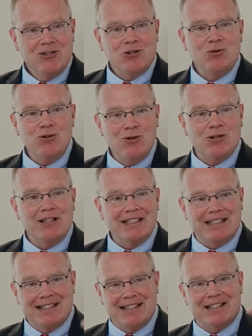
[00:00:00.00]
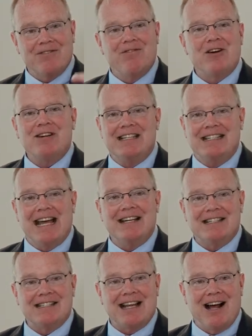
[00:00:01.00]
Two nucleuses, it's a very
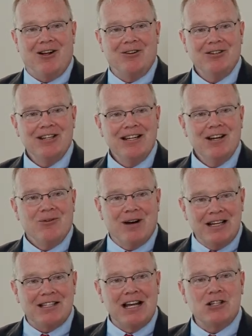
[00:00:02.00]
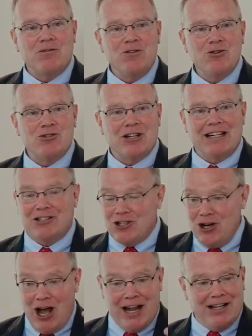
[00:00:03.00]
dense cell. When I centrifuge it,
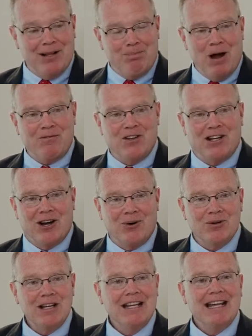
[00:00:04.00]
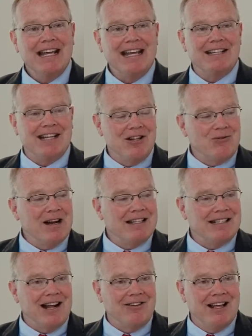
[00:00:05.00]
it's not in the buffy coat, it's in the
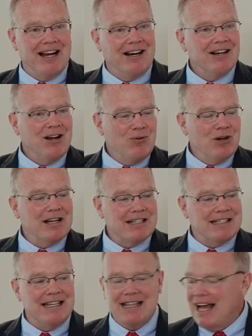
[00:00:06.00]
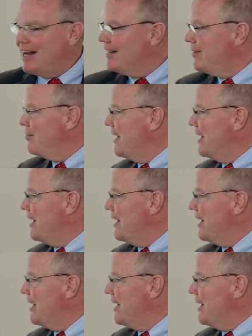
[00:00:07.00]
red cell layer. And we're going to see that in a